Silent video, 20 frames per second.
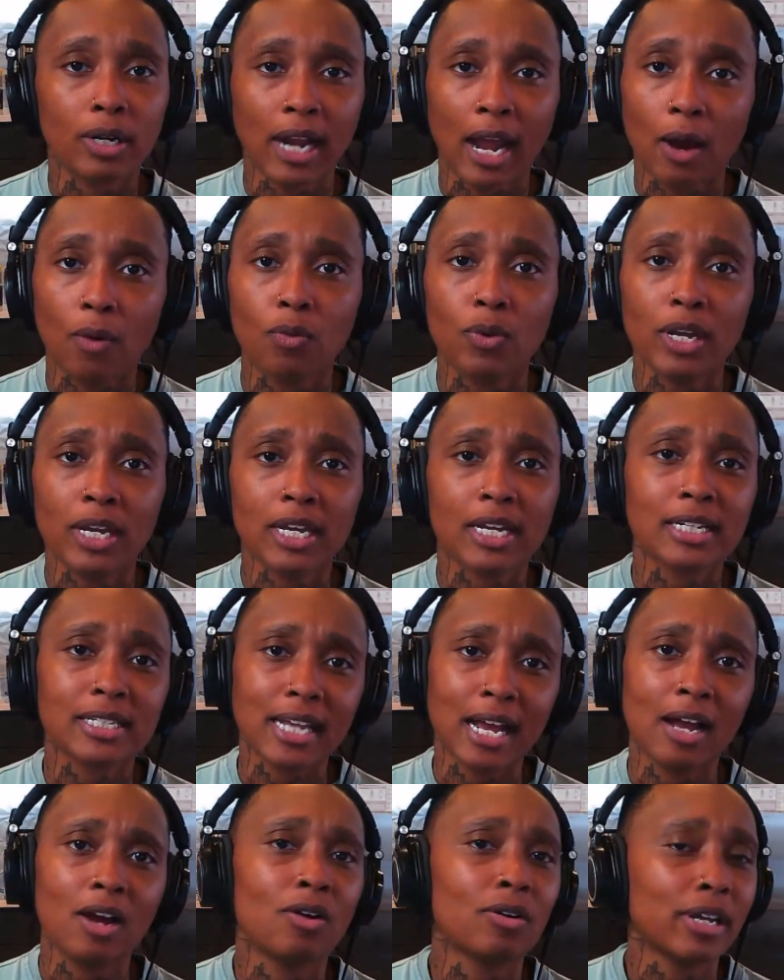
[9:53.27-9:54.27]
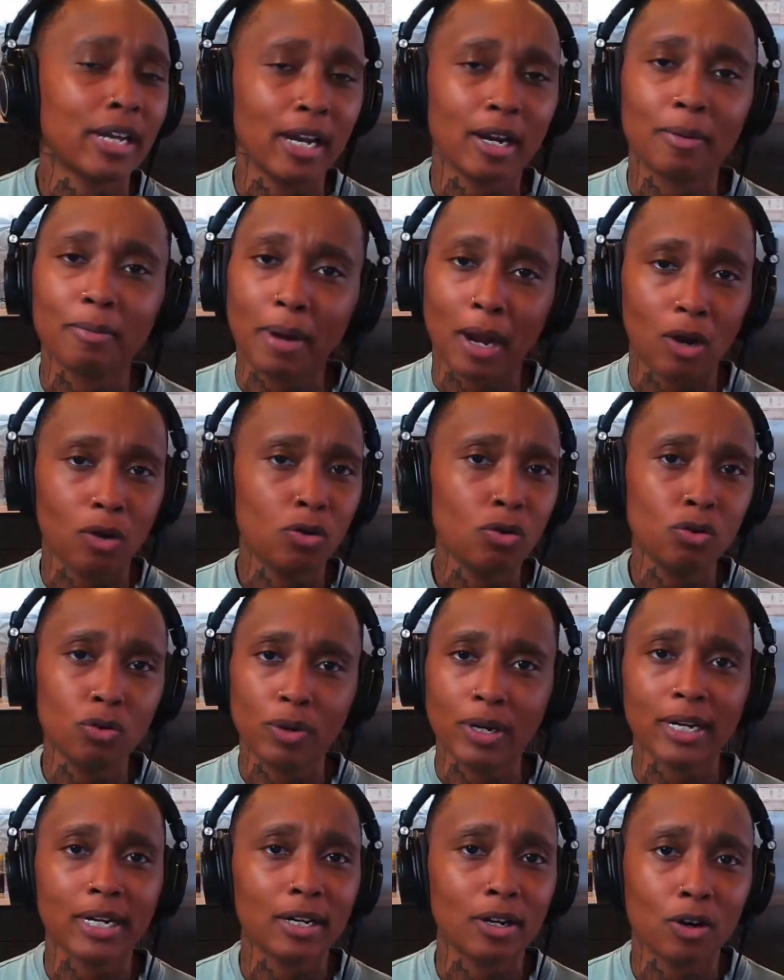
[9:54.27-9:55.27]
Not we, because I don't care about who
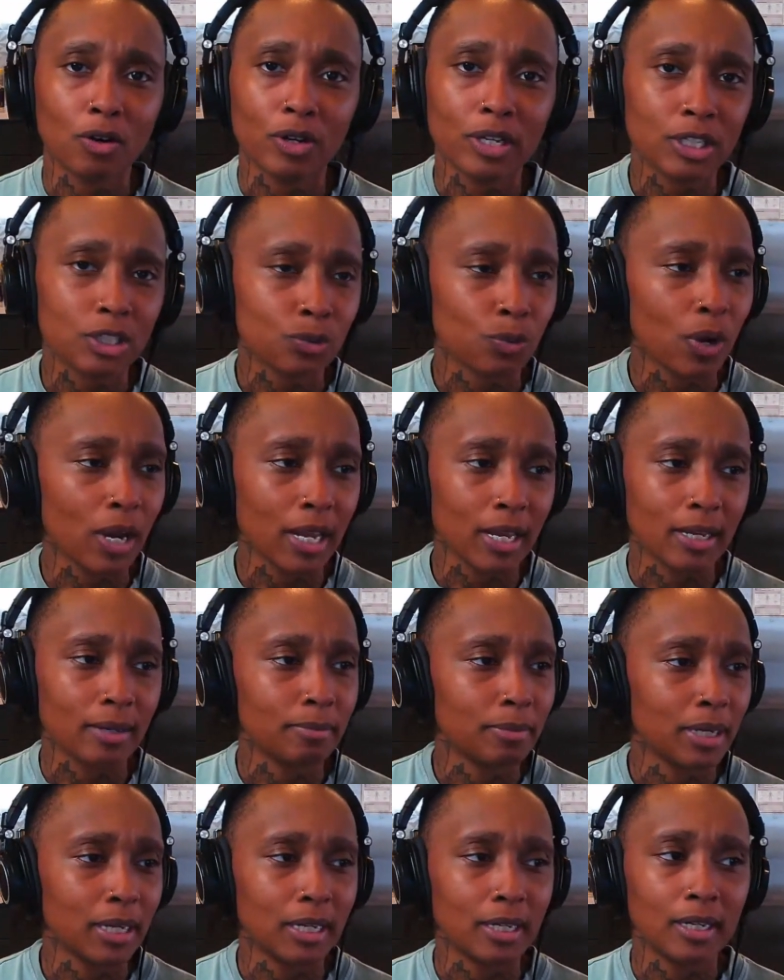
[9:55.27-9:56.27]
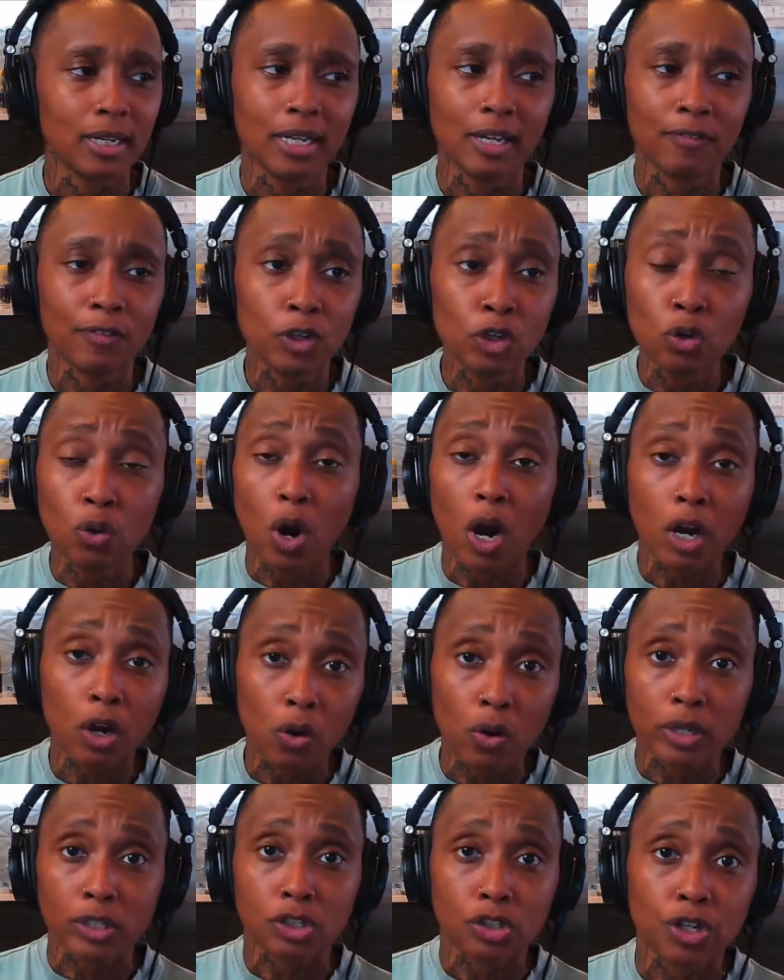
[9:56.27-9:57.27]
winning on each way. But if you are
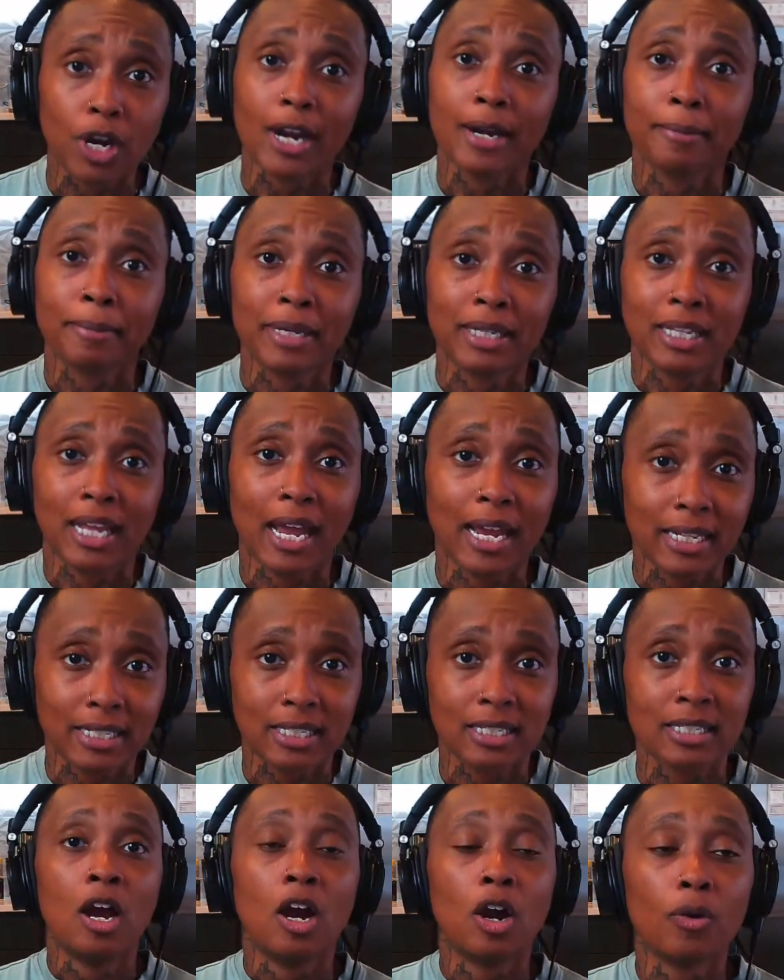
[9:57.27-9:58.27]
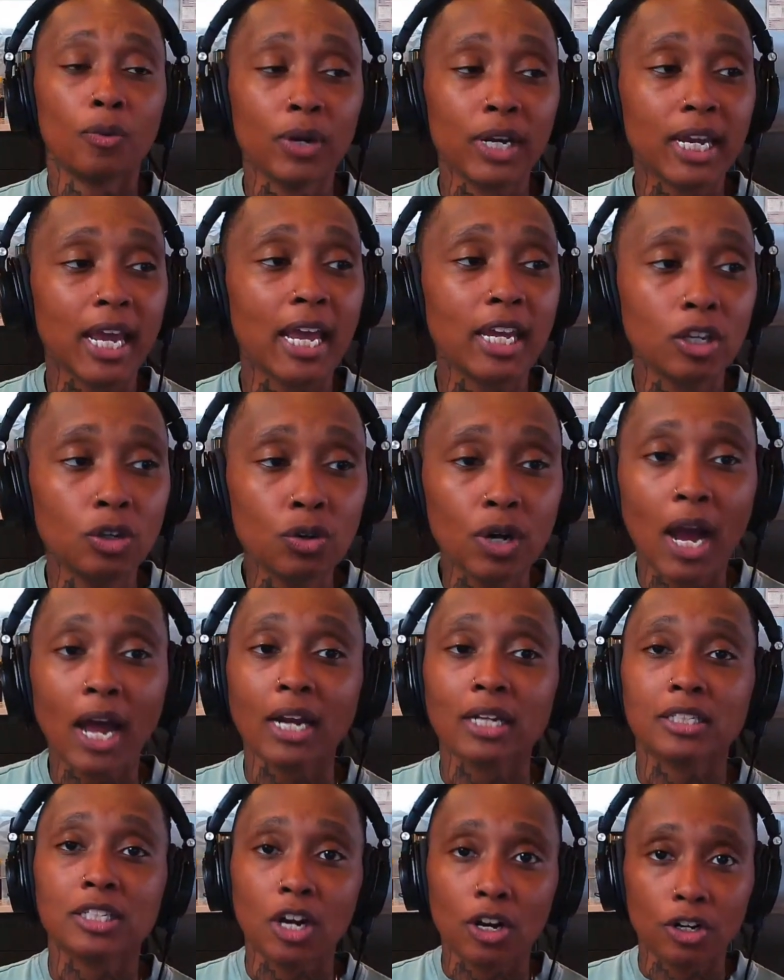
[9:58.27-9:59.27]
going to try to beat the AC, Arike, you got
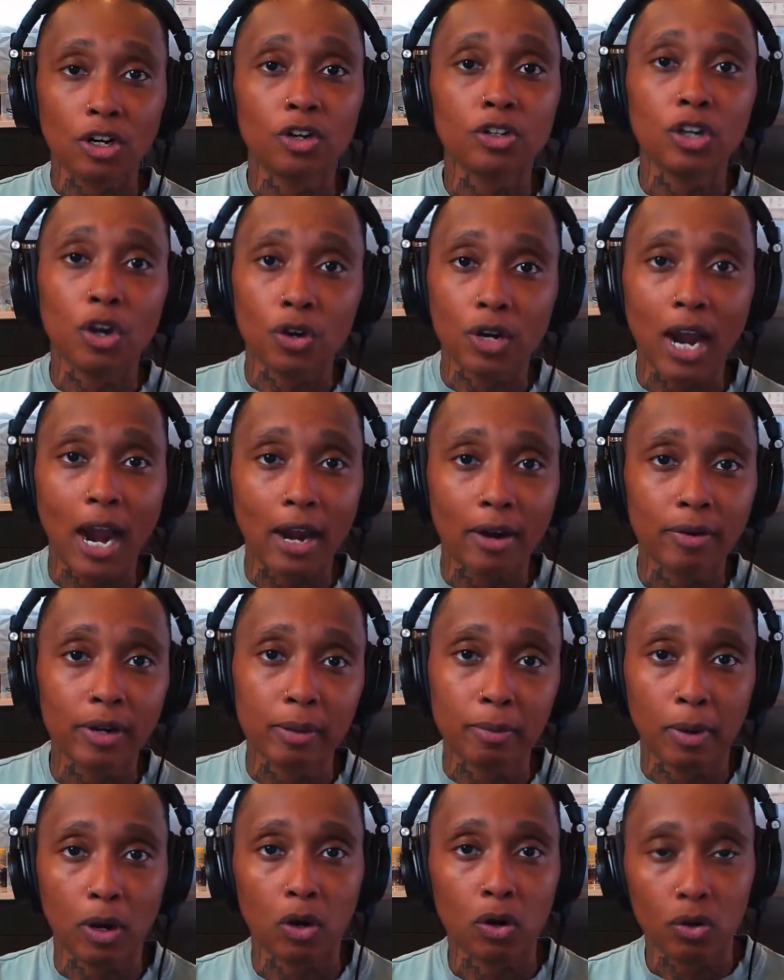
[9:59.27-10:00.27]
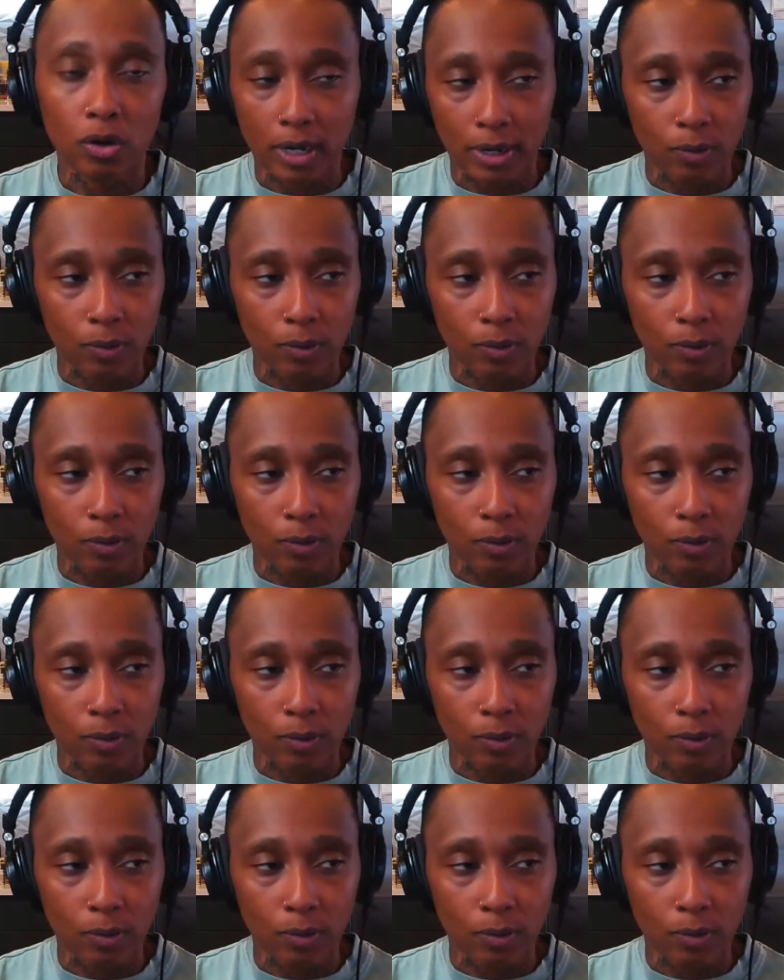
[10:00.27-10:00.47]
to turn on your Kyrie mode.